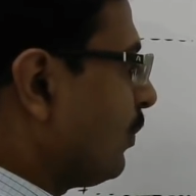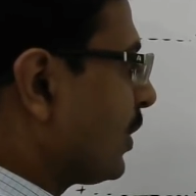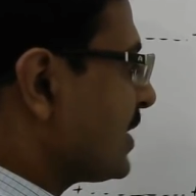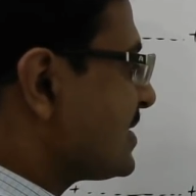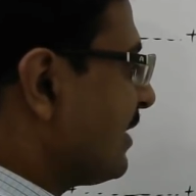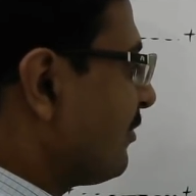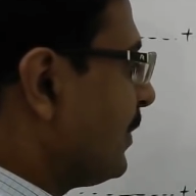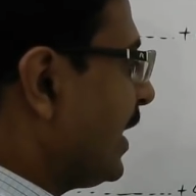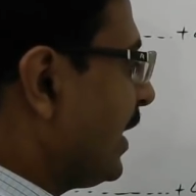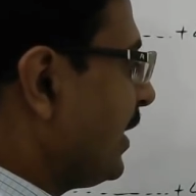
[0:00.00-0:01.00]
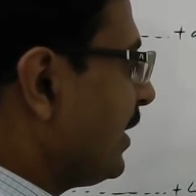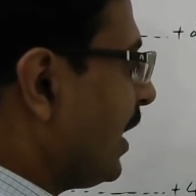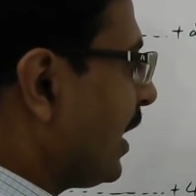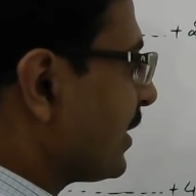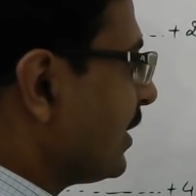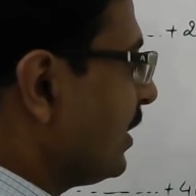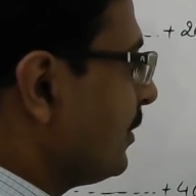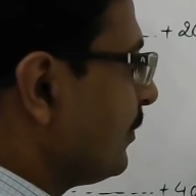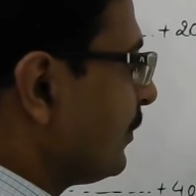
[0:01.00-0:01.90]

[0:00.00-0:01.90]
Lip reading: what is left behind are the